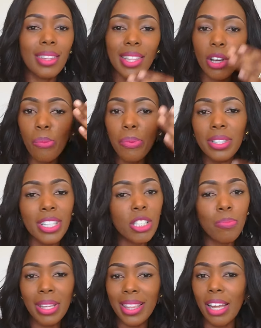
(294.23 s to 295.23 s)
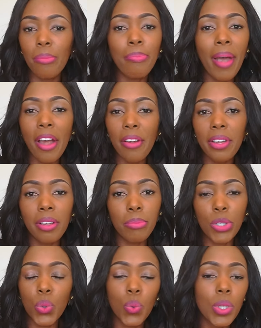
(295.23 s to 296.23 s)
there'll be just be that barrier
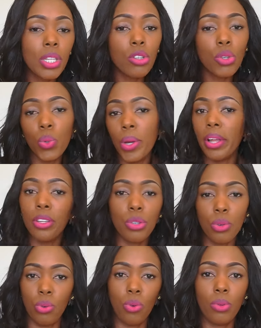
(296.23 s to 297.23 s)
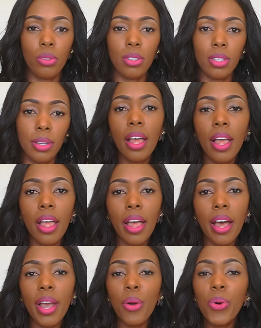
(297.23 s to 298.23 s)
between you and your goals.
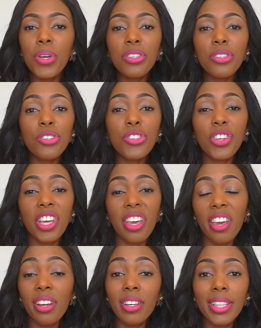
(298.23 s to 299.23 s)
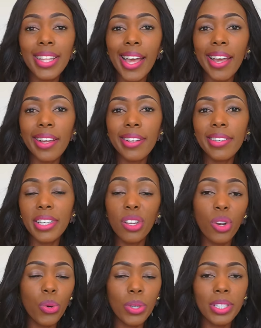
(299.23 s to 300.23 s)
I always used to hear that
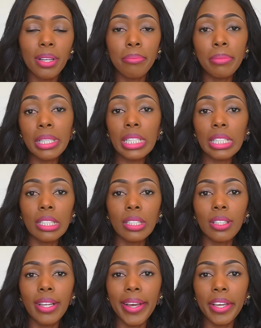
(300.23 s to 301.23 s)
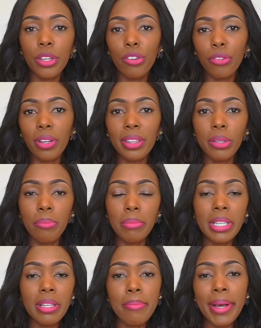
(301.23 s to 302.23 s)
in-laws are mean, like you've got the
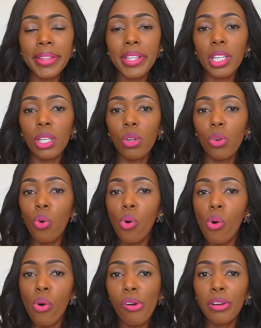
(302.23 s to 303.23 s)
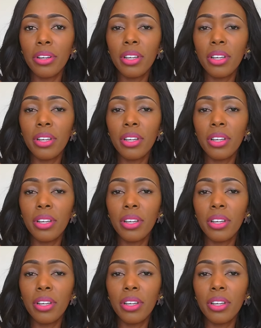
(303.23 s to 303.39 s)
mean mother-in-law